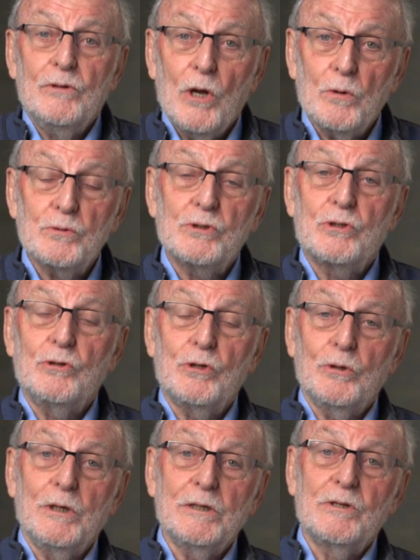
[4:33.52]
don't
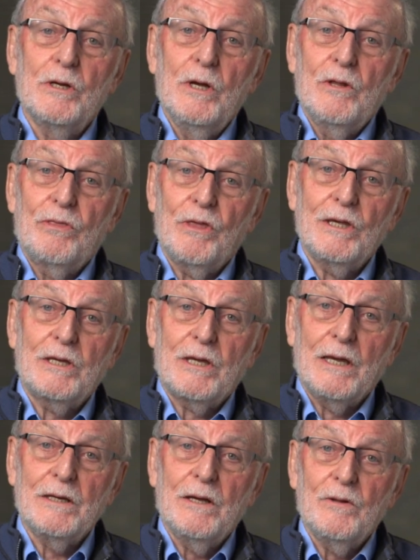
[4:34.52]
do it
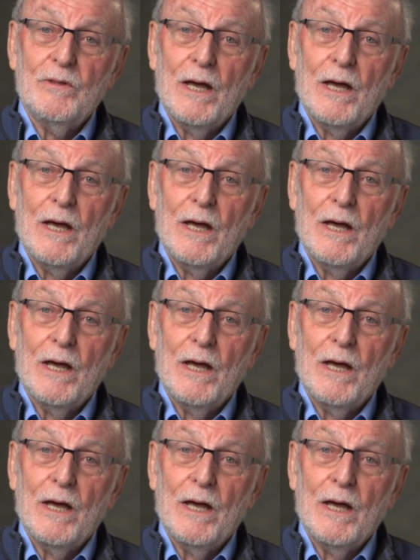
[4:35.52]
thinking,